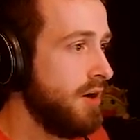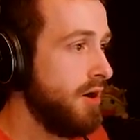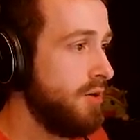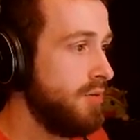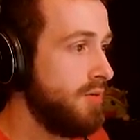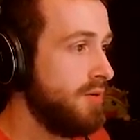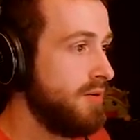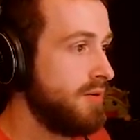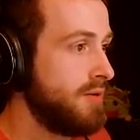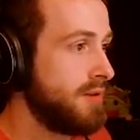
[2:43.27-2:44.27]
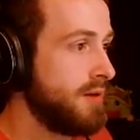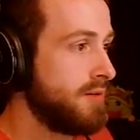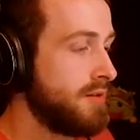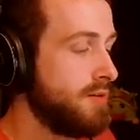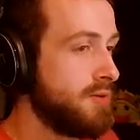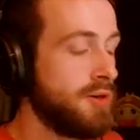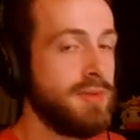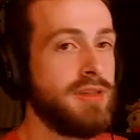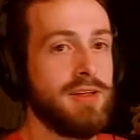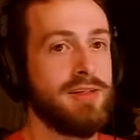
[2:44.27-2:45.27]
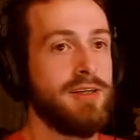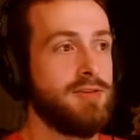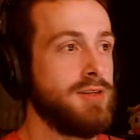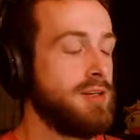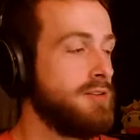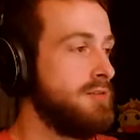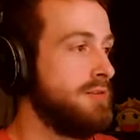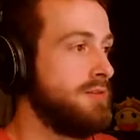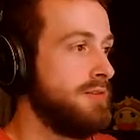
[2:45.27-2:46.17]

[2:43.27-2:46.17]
Oh, that they were talking about this intersection.